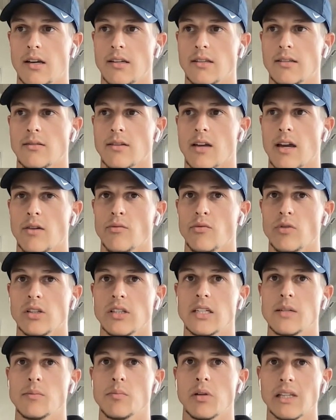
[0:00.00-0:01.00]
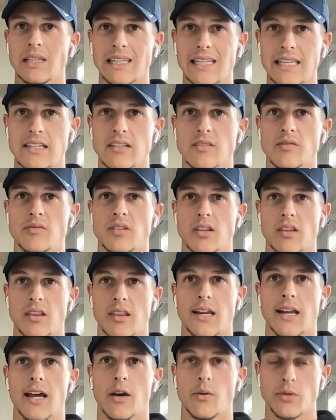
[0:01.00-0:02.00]
I I really believed
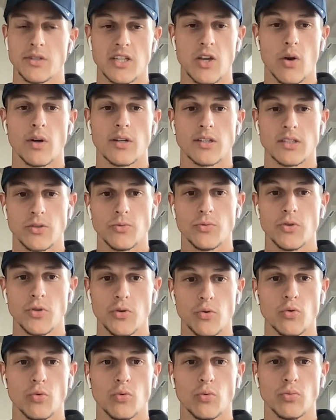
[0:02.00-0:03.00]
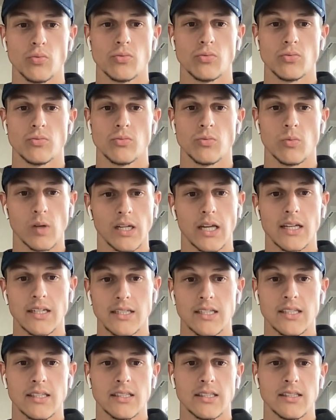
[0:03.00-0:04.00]
that I was going to do what I
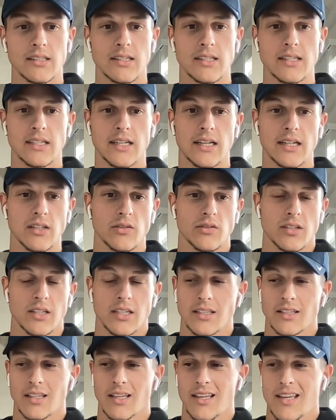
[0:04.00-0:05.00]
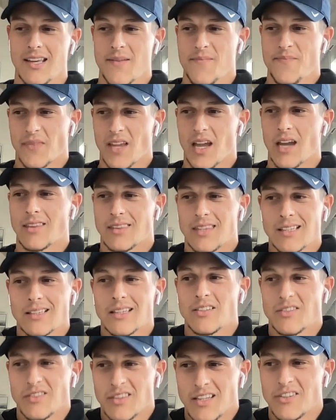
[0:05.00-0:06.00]
did and I don't think I
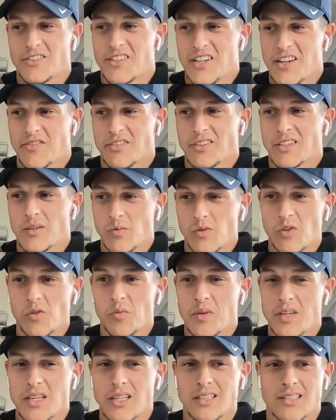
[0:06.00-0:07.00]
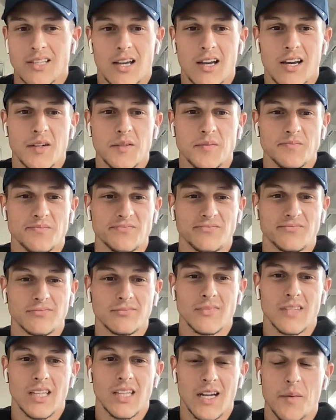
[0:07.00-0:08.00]
think that there definitely will be a time
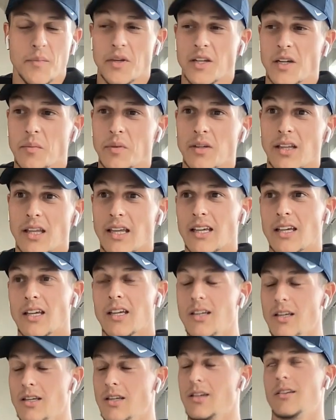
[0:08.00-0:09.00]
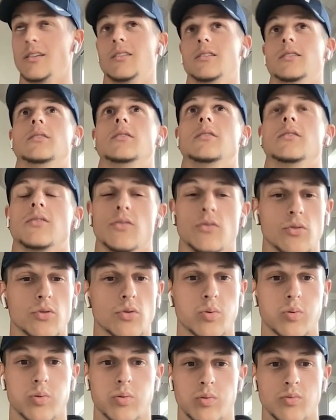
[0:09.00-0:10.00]
that I'm going to be like
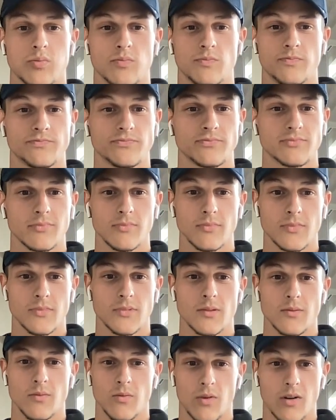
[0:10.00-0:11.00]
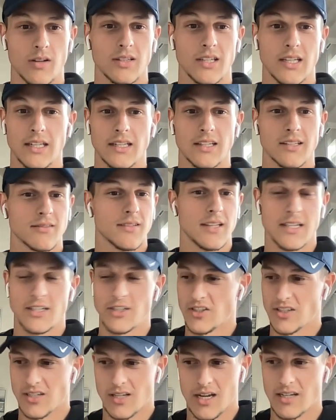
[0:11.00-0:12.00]
Phew like
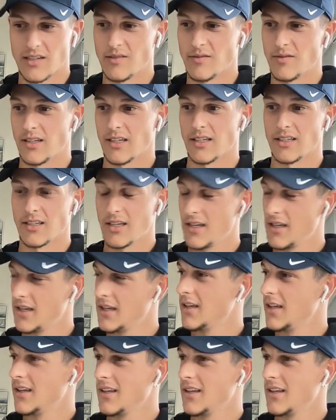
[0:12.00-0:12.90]
and just kind of like